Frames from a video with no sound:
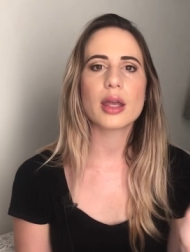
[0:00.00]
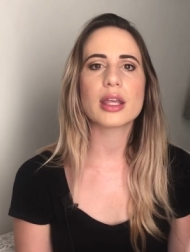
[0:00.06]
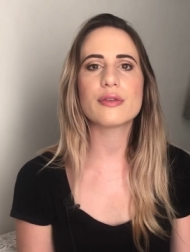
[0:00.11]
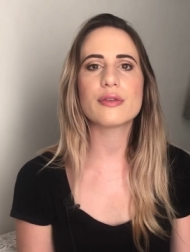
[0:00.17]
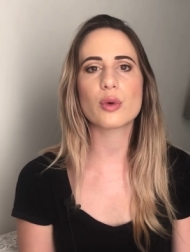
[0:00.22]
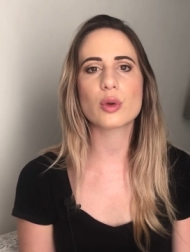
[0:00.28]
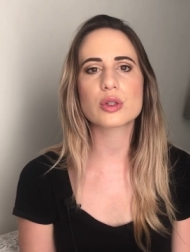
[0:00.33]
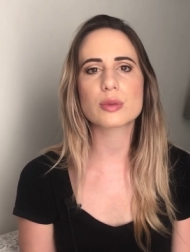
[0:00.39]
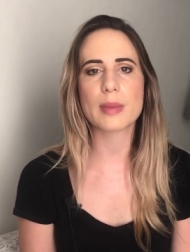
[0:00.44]

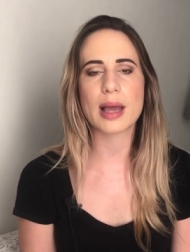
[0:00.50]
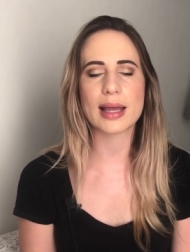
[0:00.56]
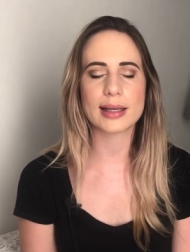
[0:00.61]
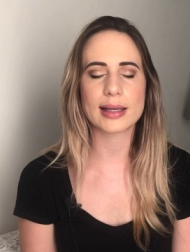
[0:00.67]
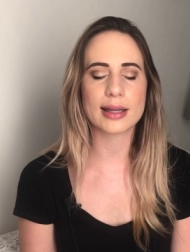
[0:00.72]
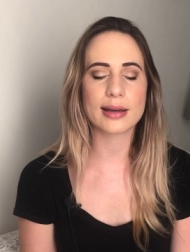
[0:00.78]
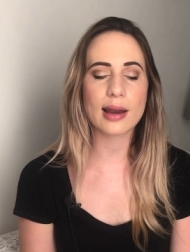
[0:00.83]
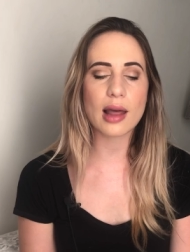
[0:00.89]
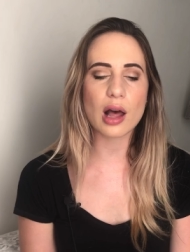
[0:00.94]
He falls
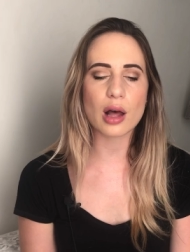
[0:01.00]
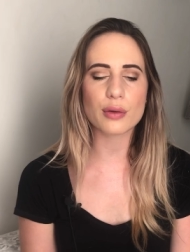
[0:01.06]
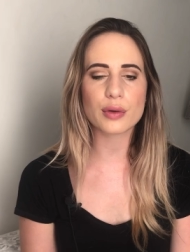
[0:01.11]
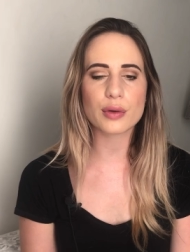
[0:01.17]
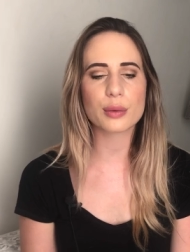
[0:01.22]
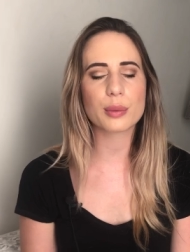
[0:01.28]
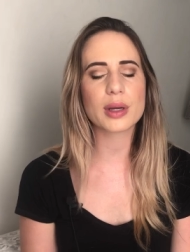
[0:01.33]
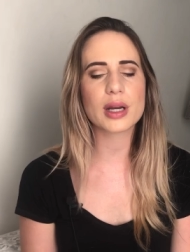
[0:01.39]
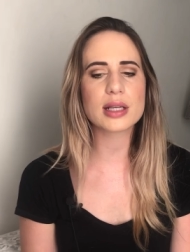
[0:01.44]
madly in love.
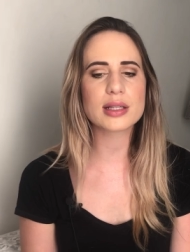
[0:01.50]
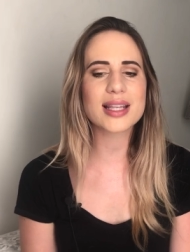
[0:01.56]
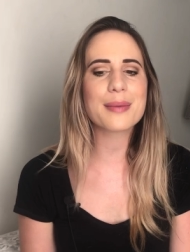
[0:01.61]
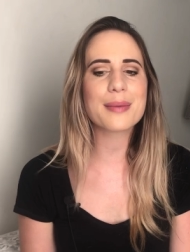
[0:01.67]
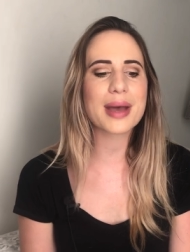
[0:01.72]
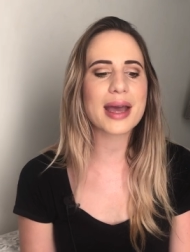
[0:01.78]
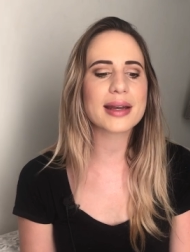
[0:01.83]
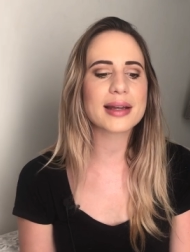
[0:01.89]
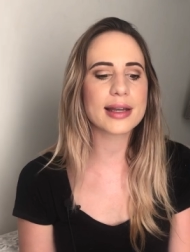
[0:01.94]
And when I
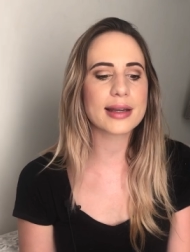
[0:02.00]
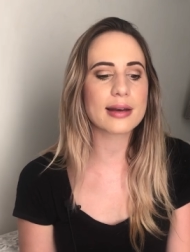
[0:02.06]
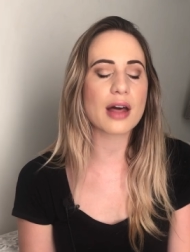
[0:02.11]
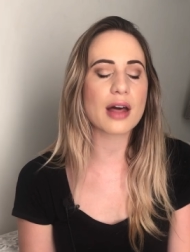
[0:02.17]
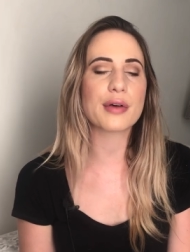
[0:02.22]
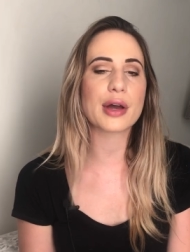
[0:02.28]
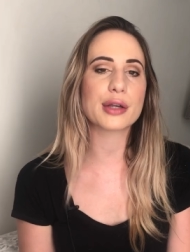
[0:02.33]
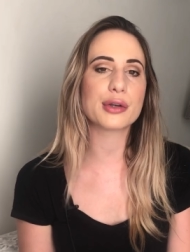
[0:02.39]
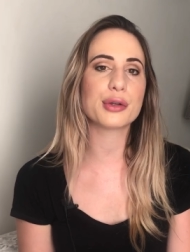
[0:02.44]
say madly in
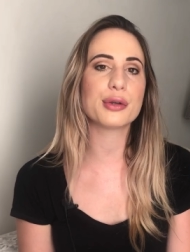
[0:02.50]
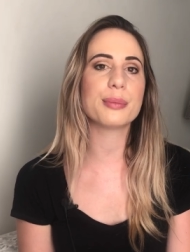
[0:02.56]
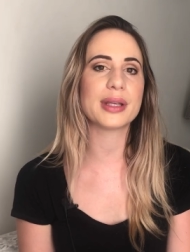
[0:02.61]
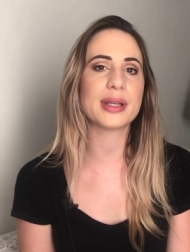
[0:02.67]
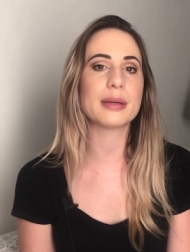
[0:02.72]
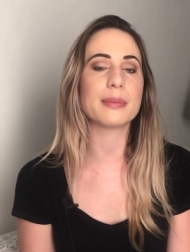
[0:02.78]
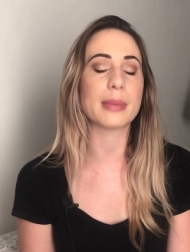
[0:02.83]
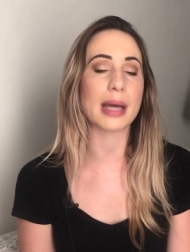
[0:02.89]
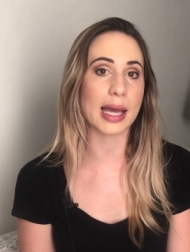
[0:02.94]
love, I do
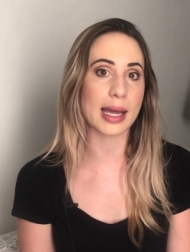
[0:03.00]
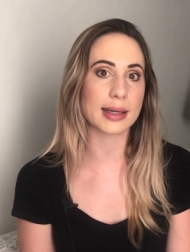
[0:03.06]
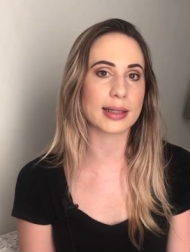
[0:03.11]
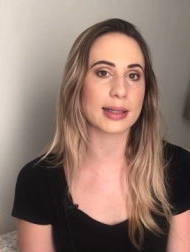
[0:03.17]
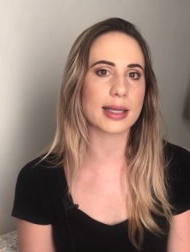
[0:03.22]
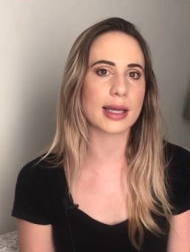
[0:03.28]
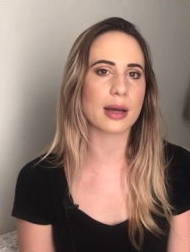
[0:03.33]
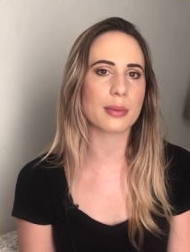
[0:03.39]
mean madly.